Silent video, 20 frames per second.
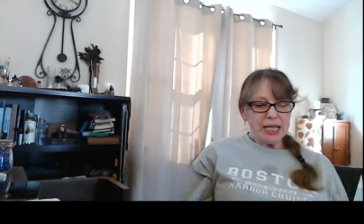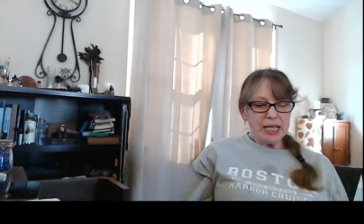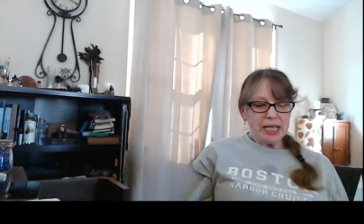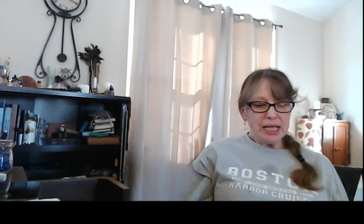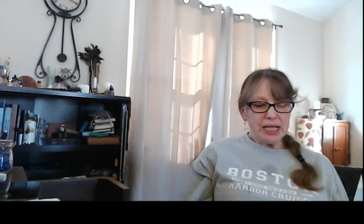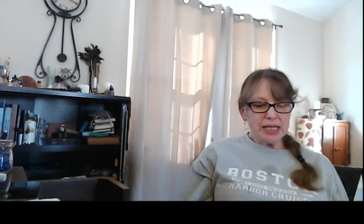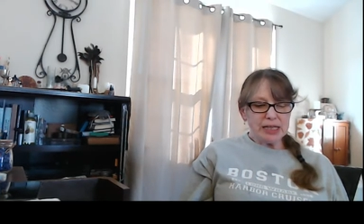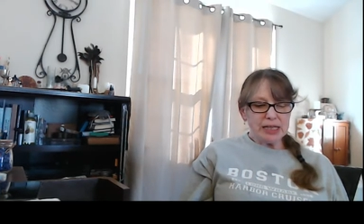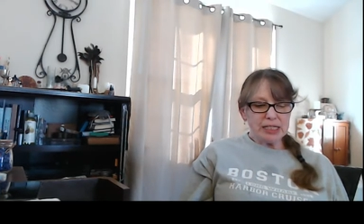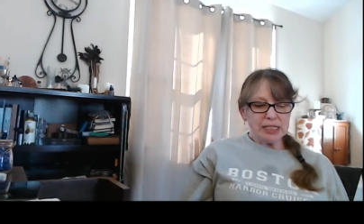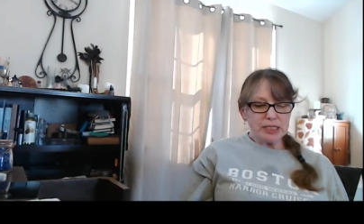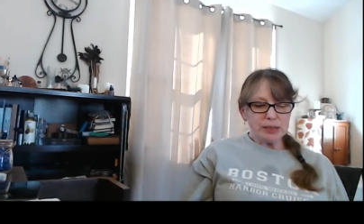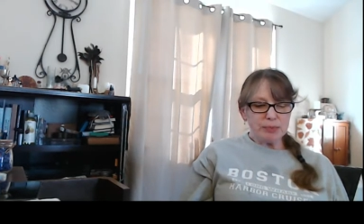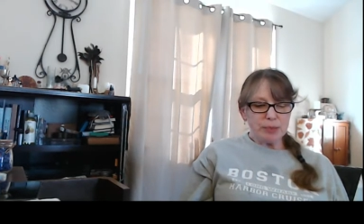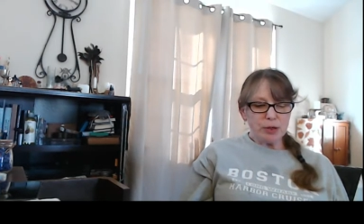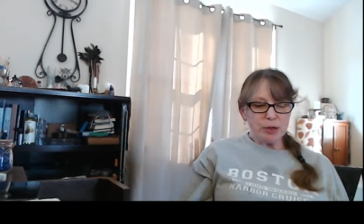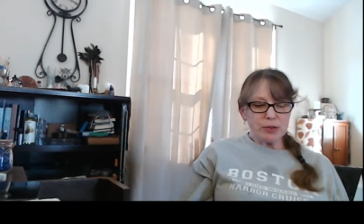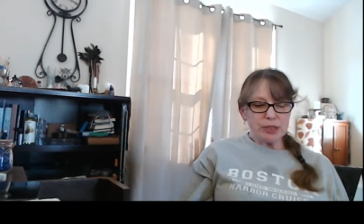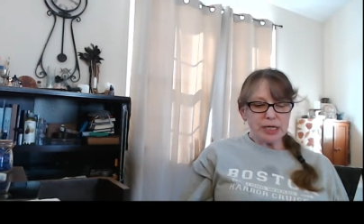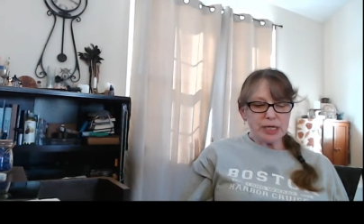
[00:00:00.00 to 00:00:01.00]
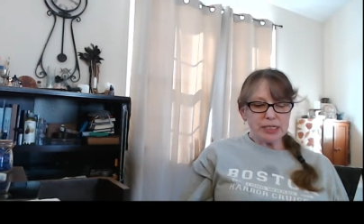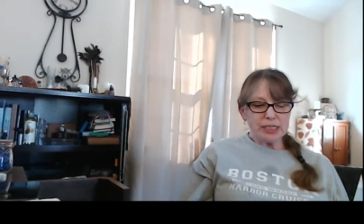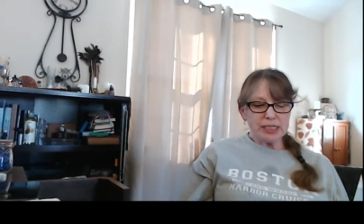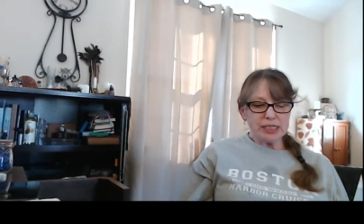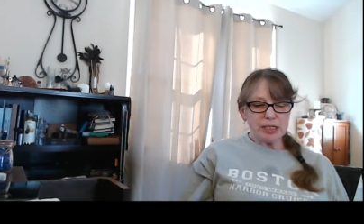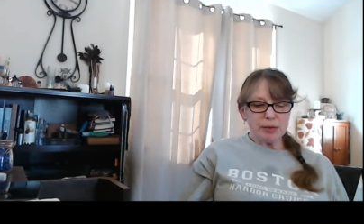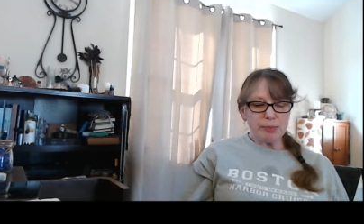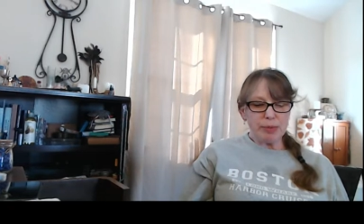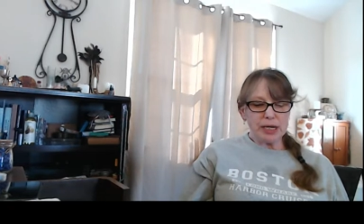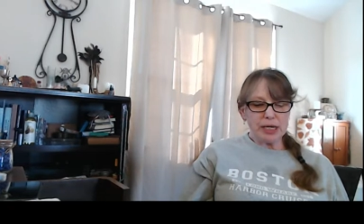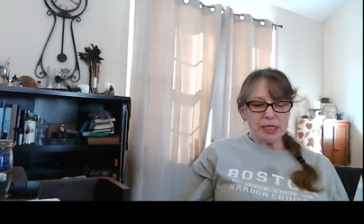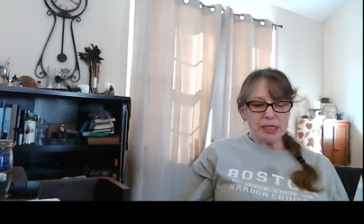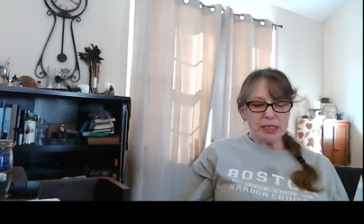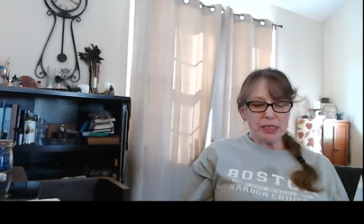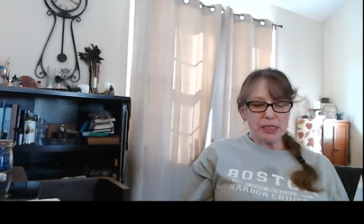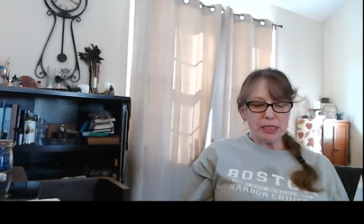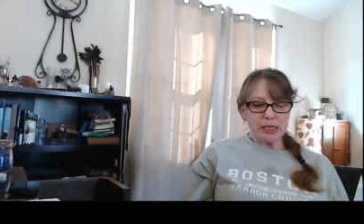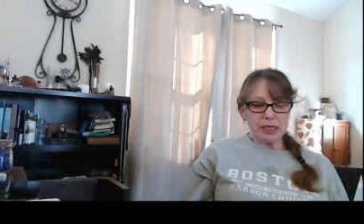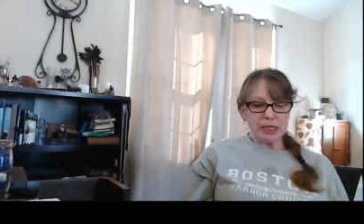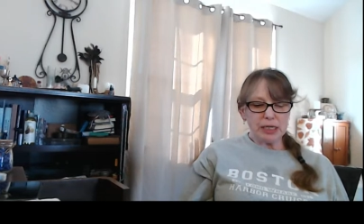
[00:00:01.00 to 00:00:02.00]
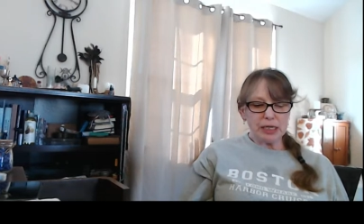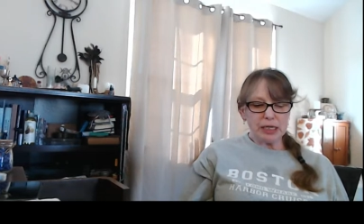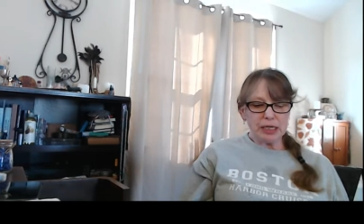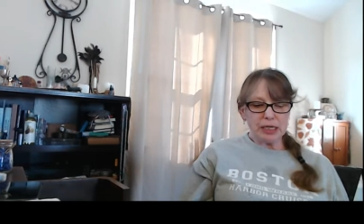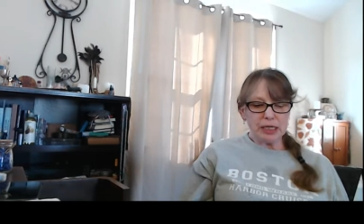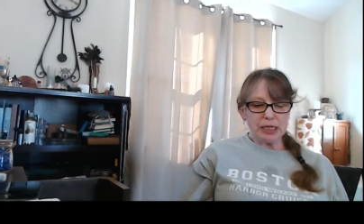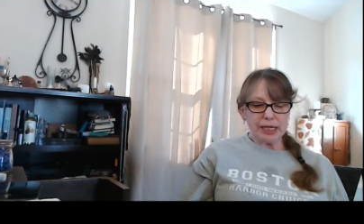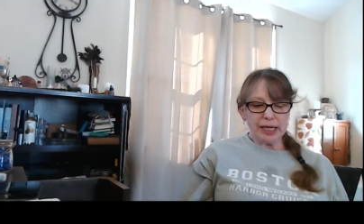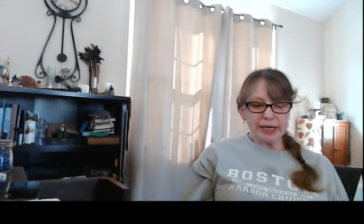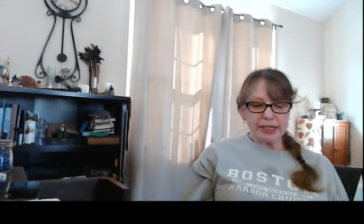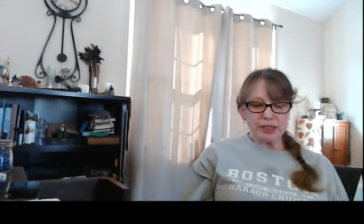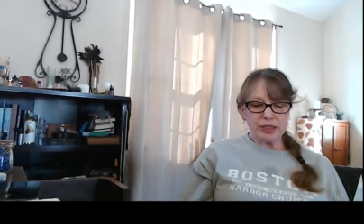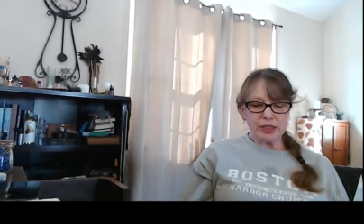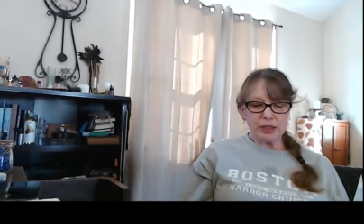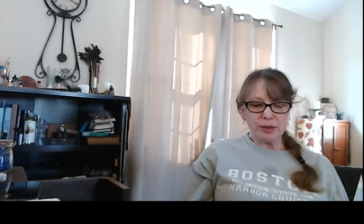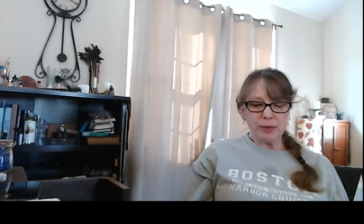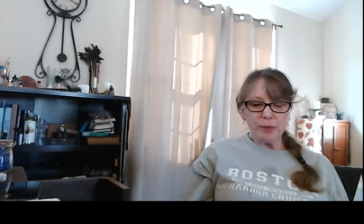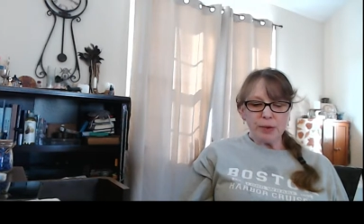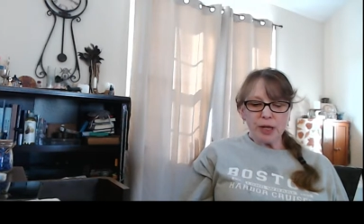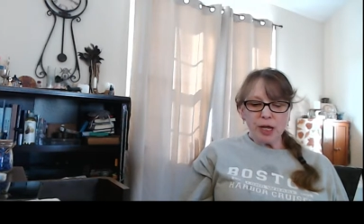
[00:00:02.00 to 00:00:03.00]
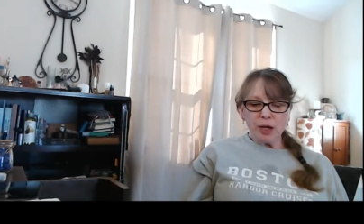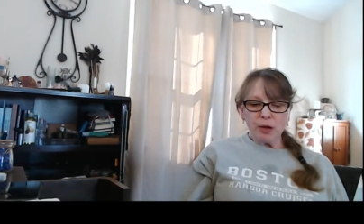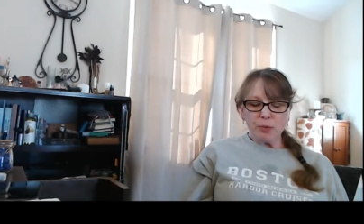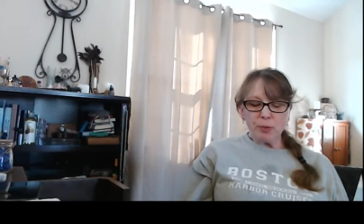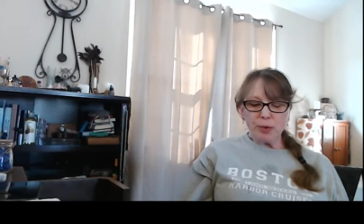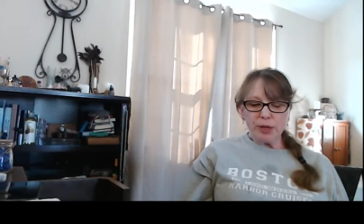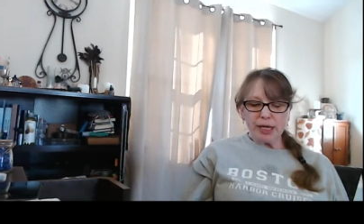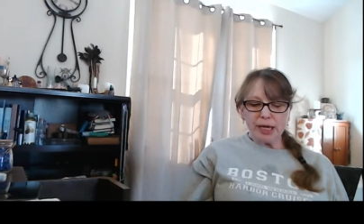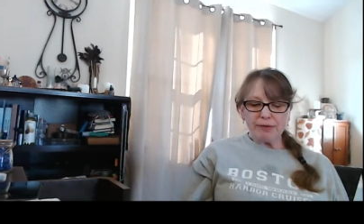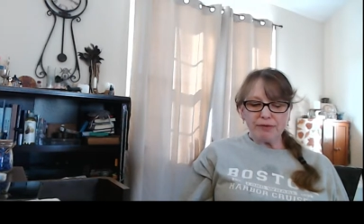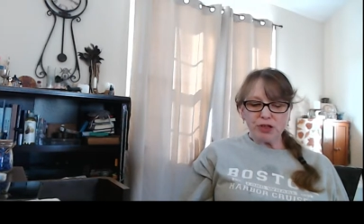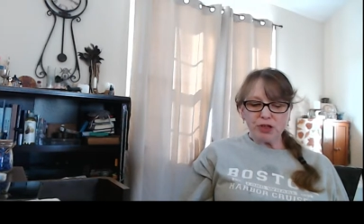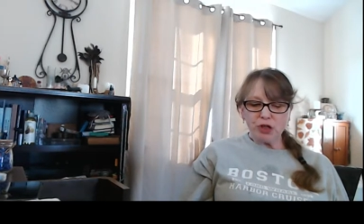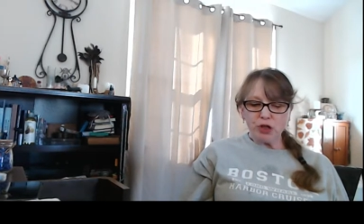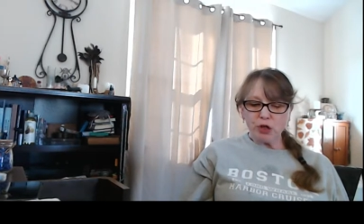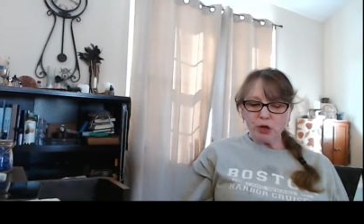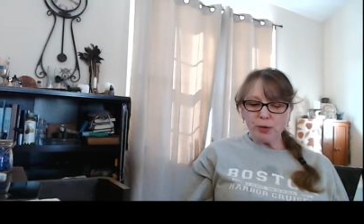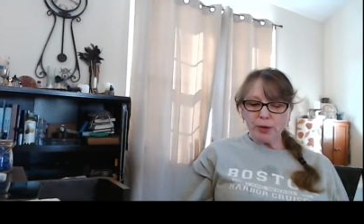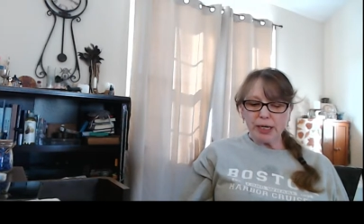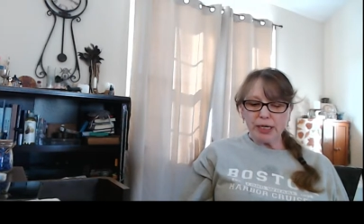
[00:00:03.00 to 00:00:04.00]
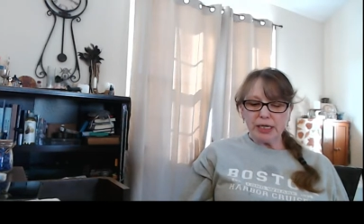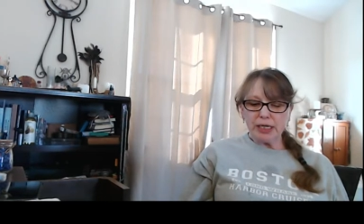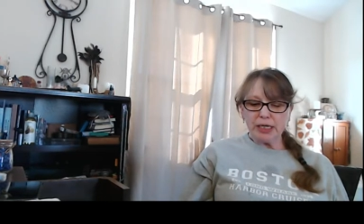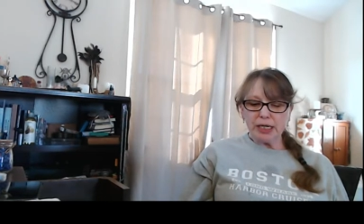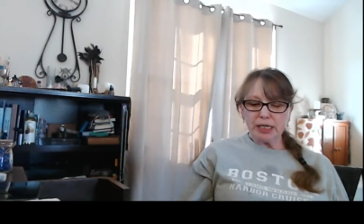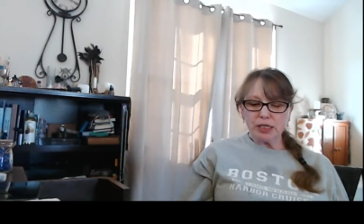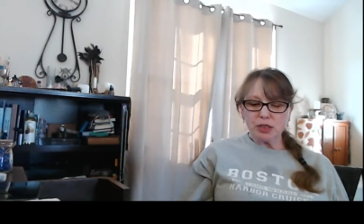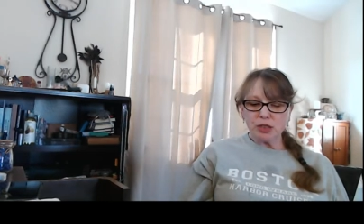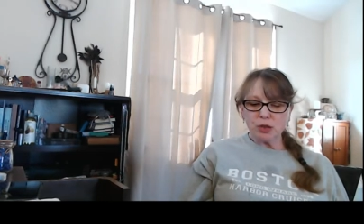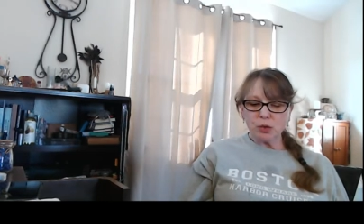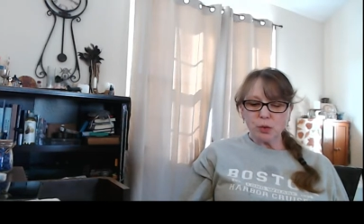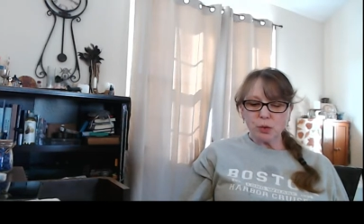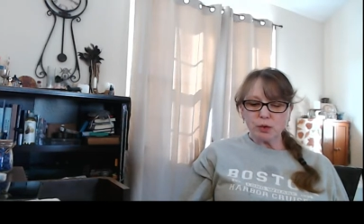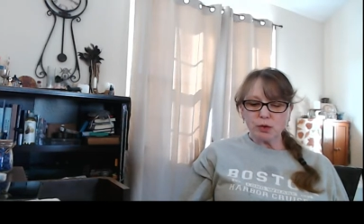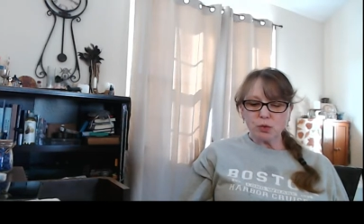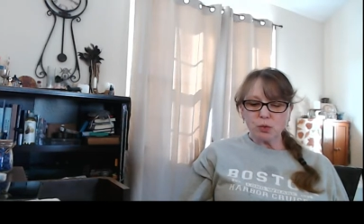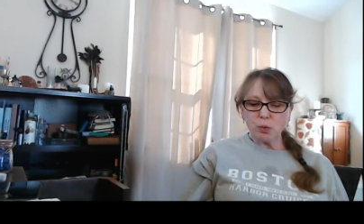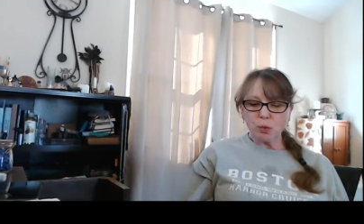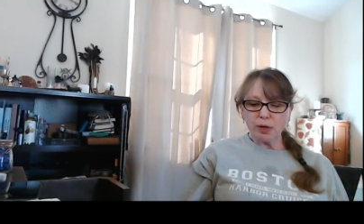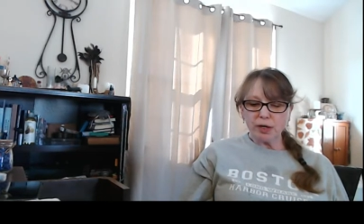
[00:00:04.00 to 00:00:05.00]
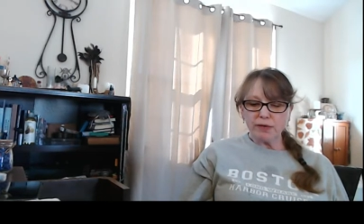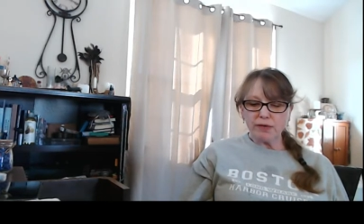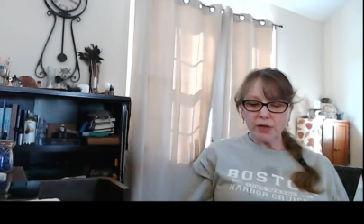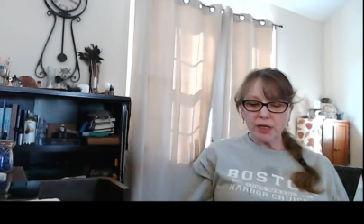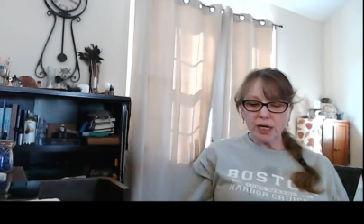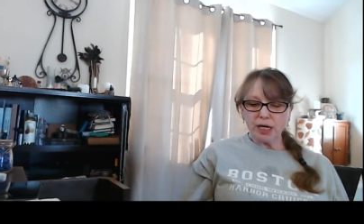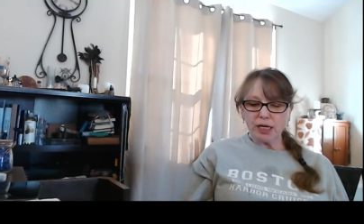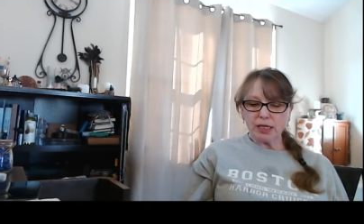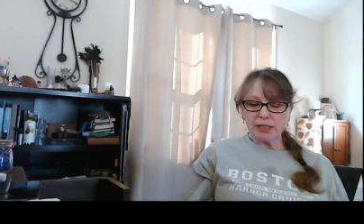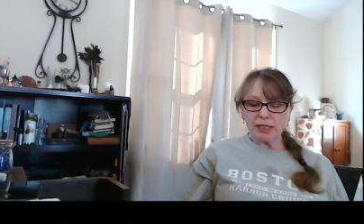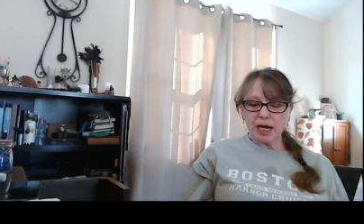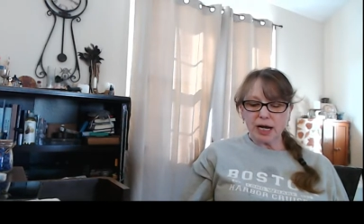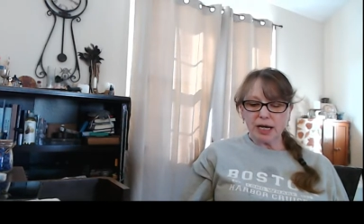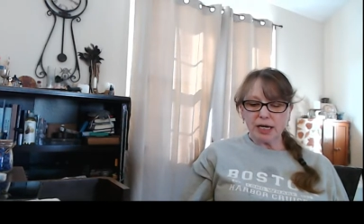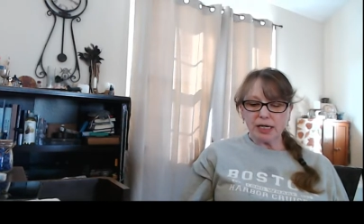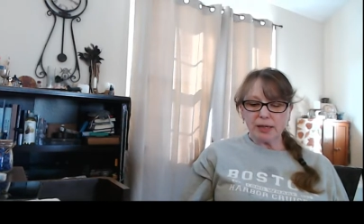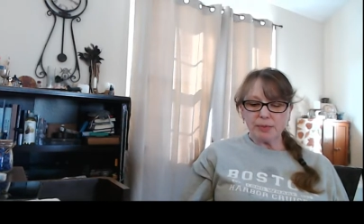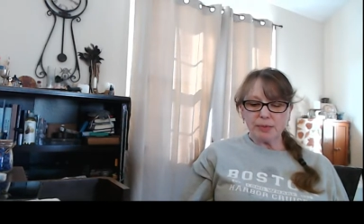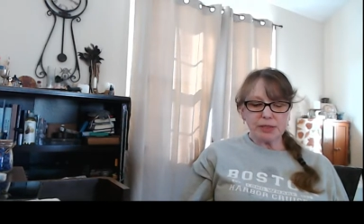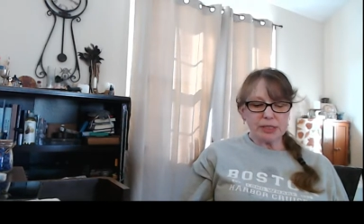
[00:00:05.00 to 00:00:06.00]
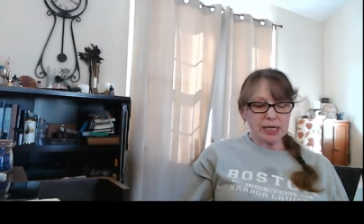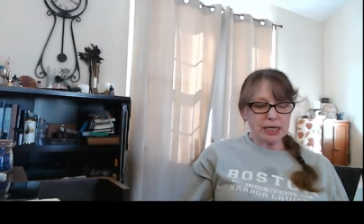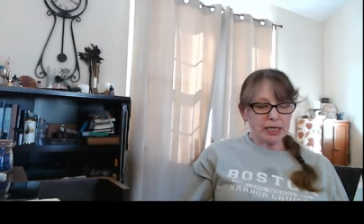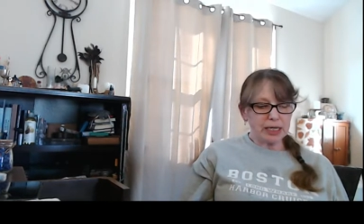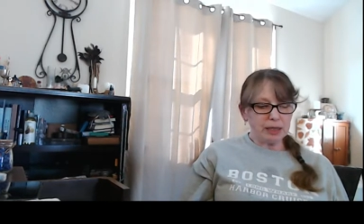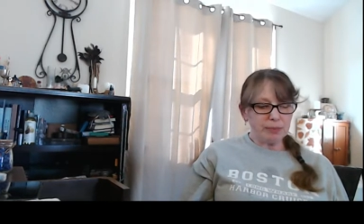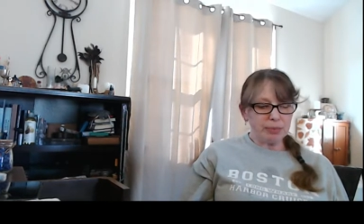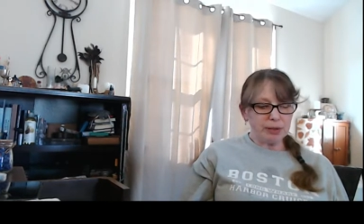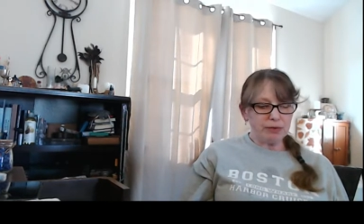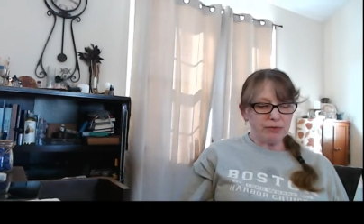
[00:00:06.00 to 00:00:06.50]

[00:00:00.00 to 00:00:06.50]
In this most anticipated co- collection, we have curated and sourced one of a kind items that can be